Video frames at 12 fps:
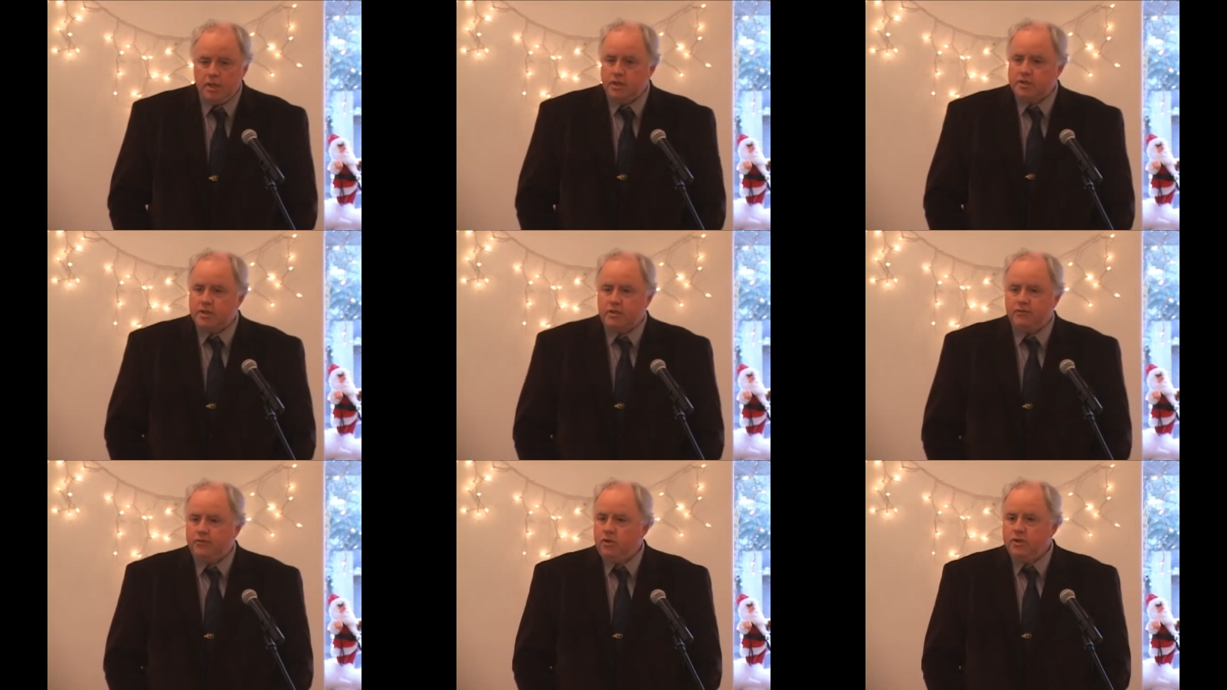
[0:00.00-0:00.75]
It's
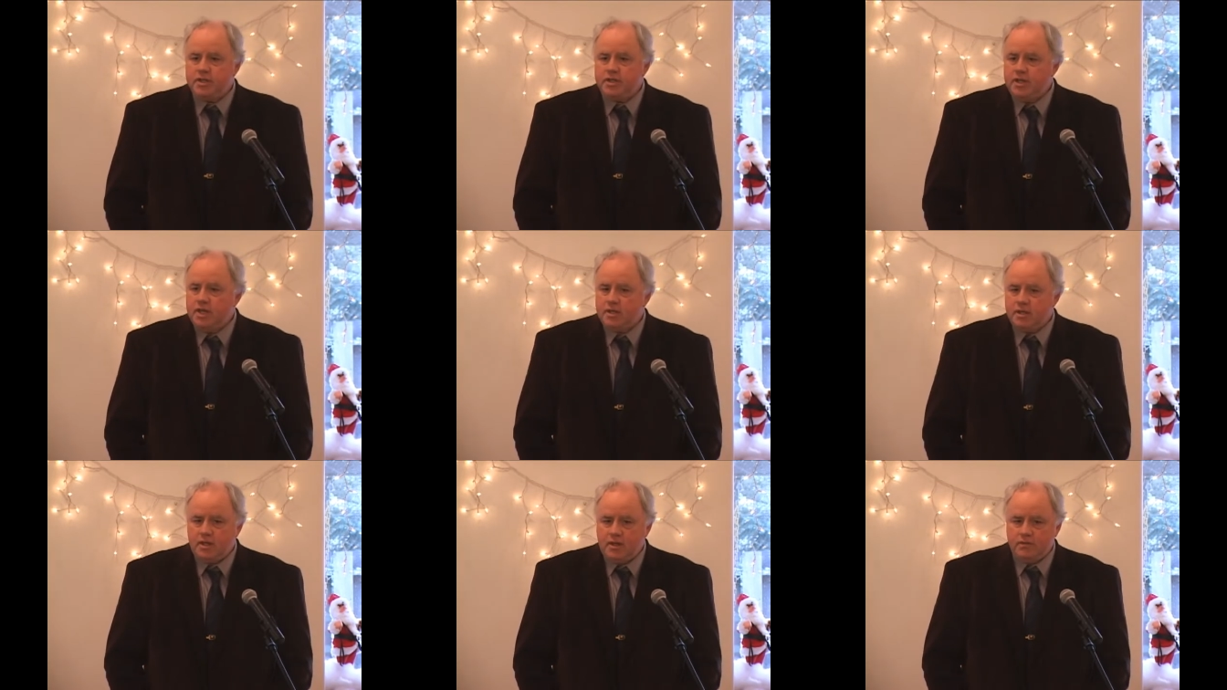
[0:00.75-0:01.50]
our full
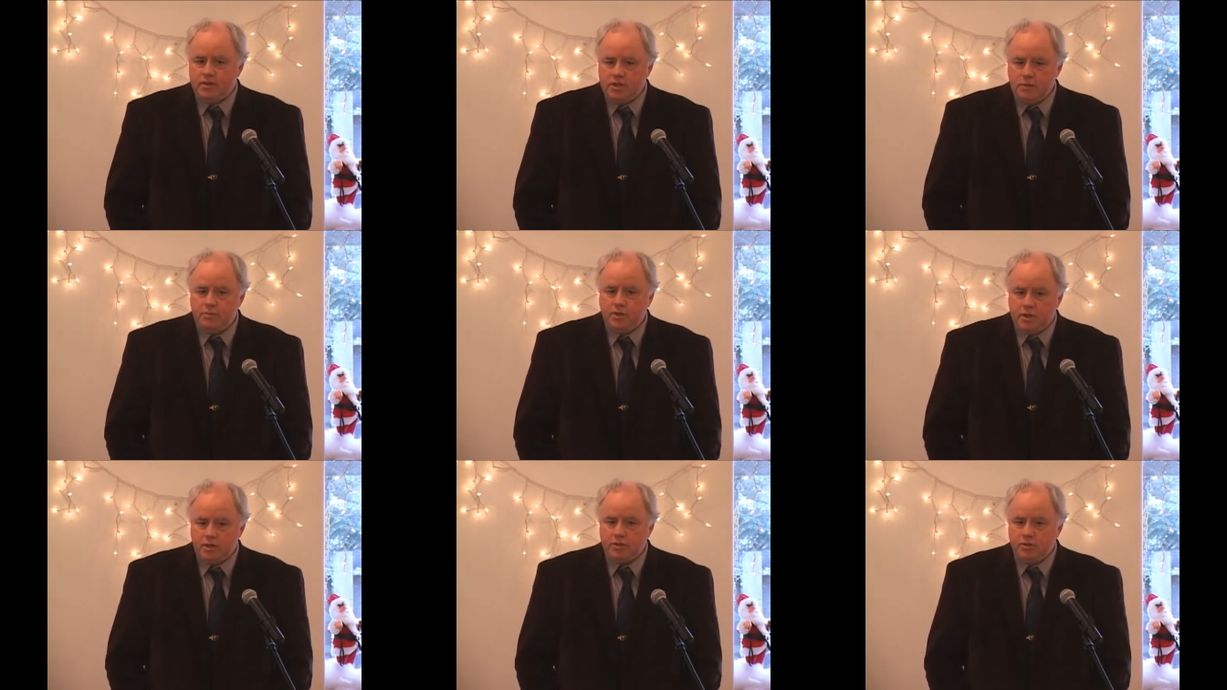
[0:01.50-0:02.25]
intent to have the
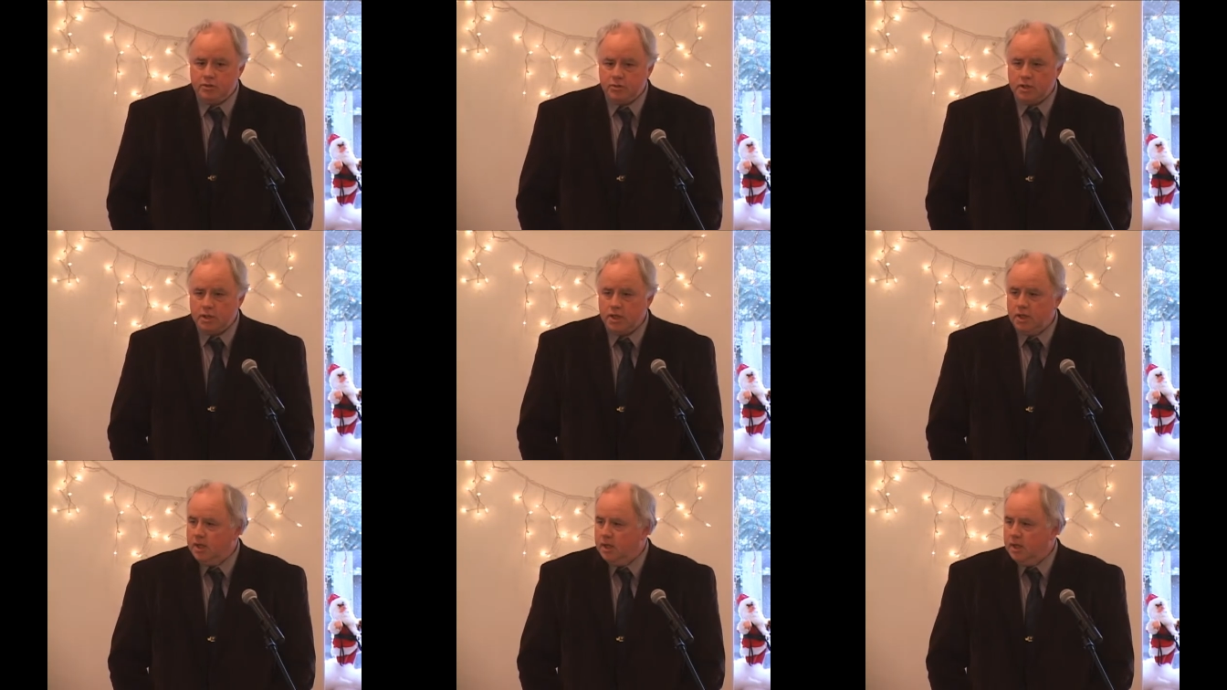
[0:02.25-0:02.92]
shipyard do the work.